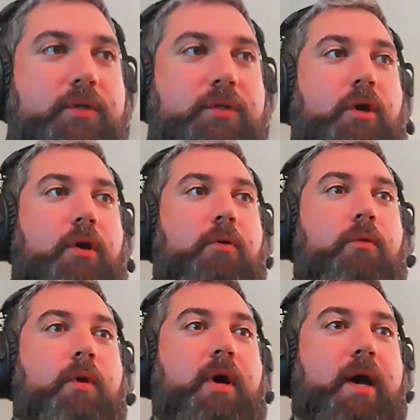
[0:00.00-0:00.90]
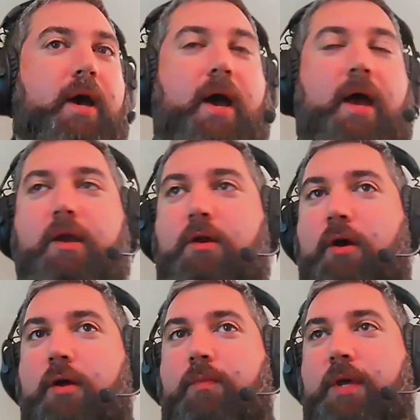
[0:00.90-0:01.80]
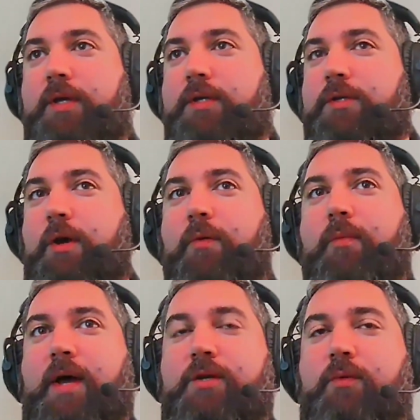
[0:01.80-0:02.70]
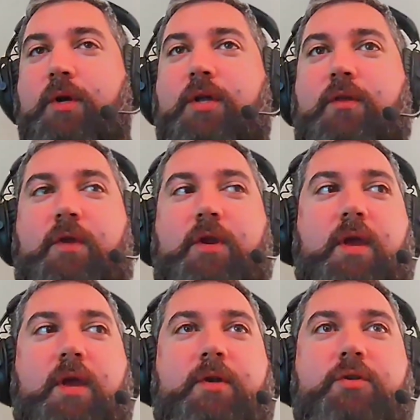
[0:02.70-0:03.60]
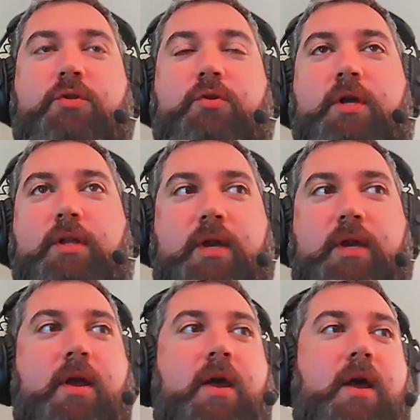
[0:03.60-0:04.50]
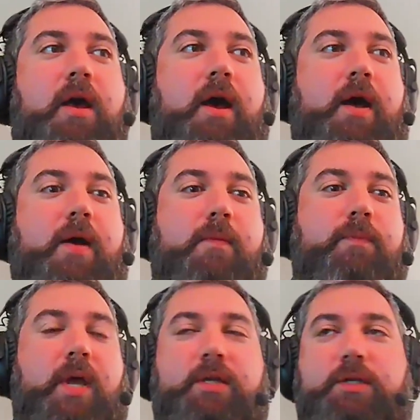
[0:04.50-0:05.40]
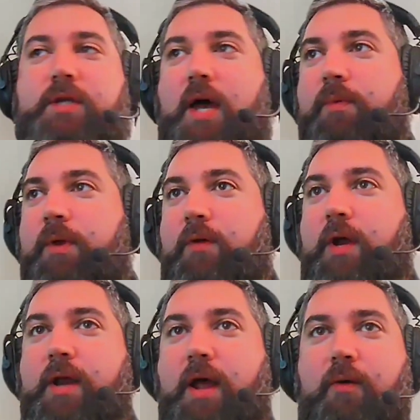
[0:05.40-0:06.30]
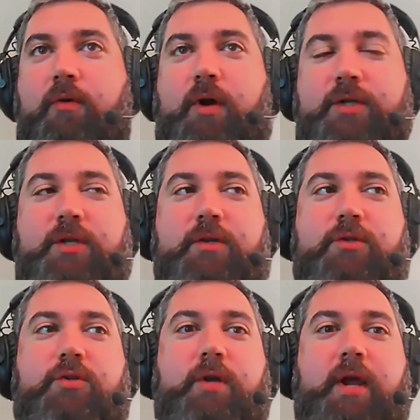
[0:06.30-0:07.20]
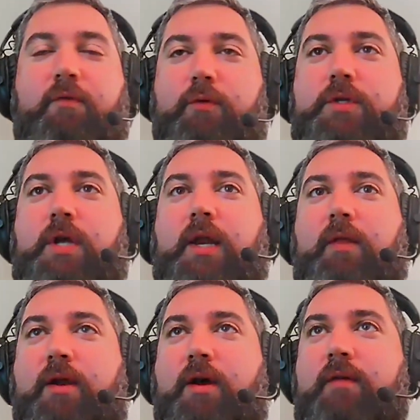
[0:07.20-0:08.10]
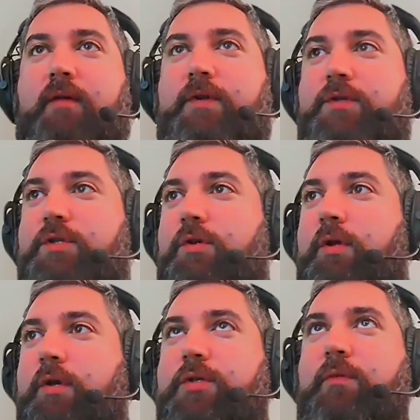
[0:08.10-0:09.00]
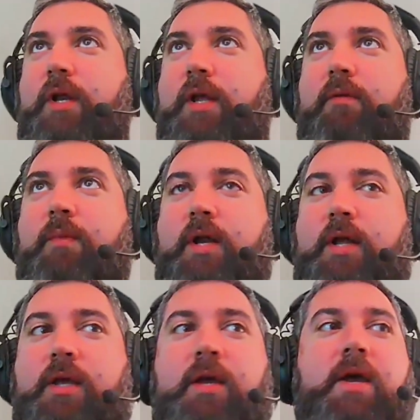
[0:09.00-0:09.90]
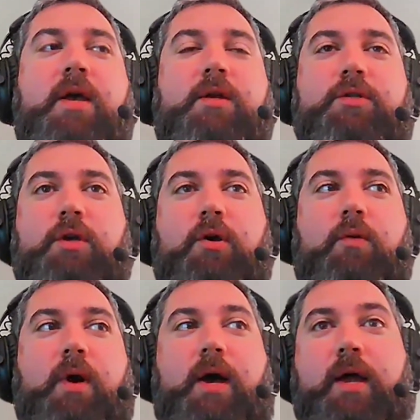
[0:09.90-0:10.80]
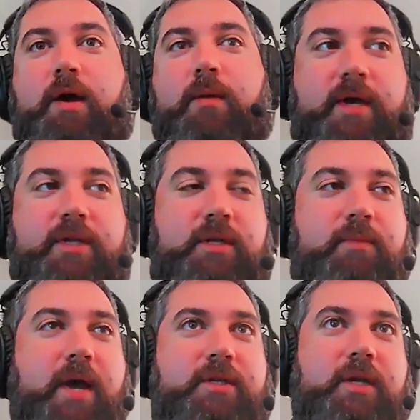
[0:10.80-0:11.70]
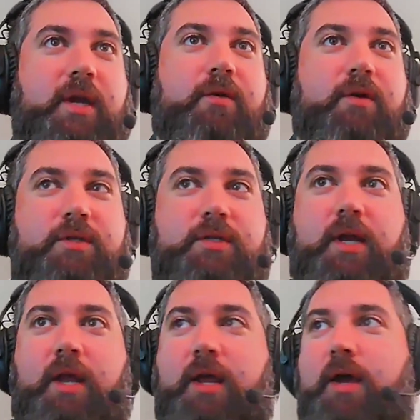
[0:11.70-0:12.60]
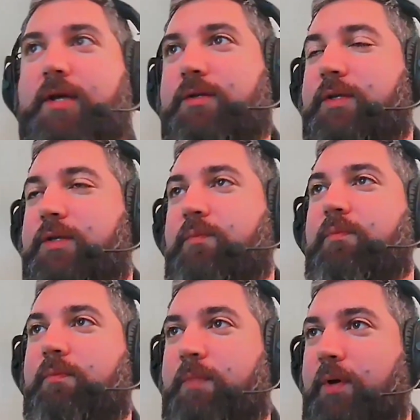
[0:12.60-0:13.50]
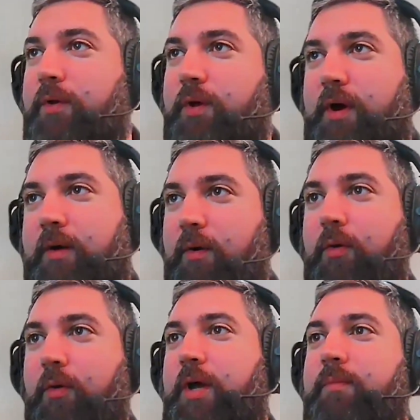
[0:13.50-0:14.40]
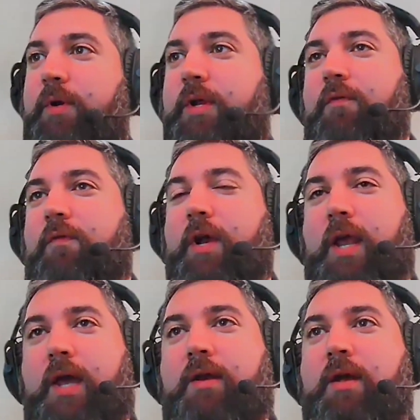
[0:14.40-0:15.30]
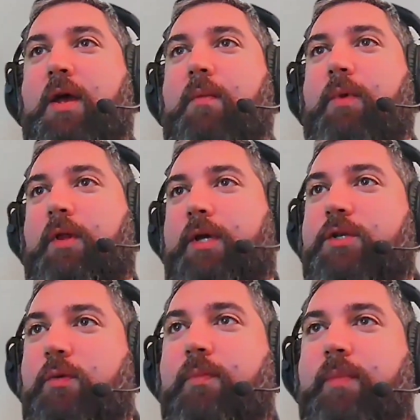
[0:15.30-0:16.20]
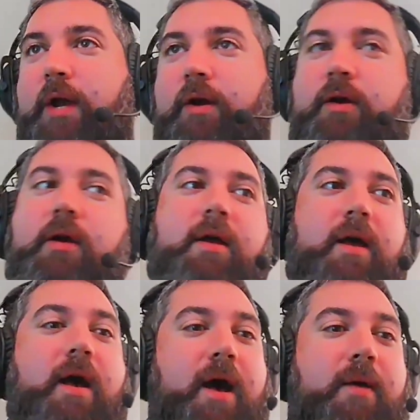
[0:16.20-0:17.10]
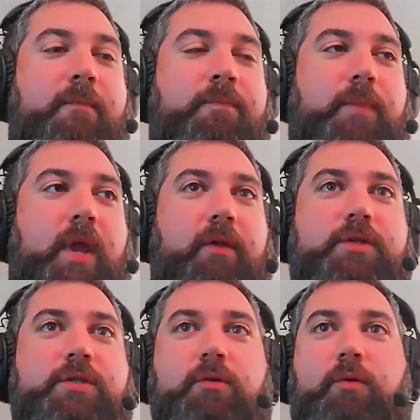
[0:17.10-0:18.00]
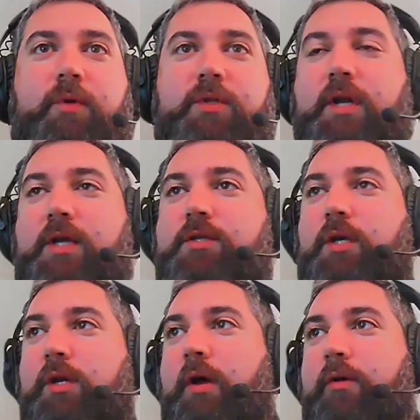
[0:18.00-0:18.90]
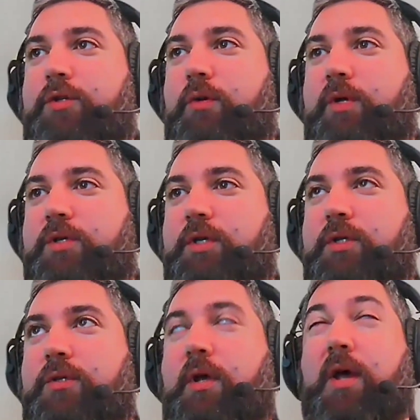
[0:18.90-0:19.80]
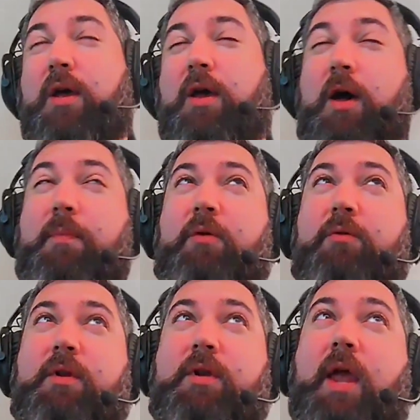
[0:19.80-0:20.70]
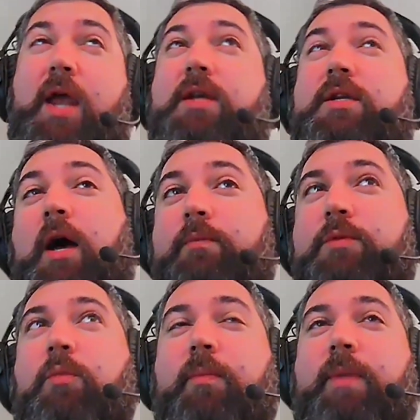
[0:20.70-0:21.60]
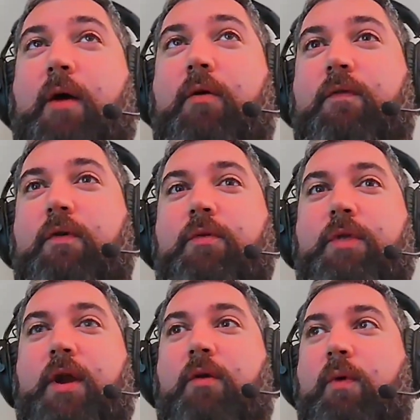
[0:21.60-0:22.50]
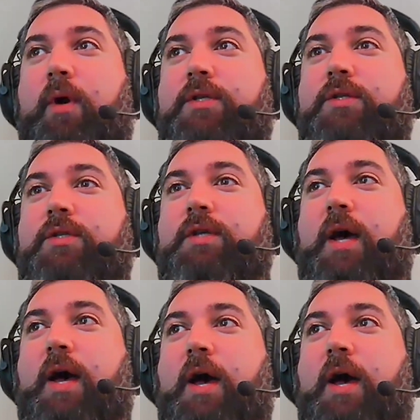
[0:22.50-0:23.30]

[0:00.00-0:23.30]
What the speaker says: So I had a non-compete, so I went back to work in the video game industry. And then as is happening right now across the industry, everyone's getting laid off and studios are running out of money. So I got my team back together and said, hey guys, let's build our old company over again, but let's do it better. And let's do it with today's technology, which is about 8 times more powerful than it was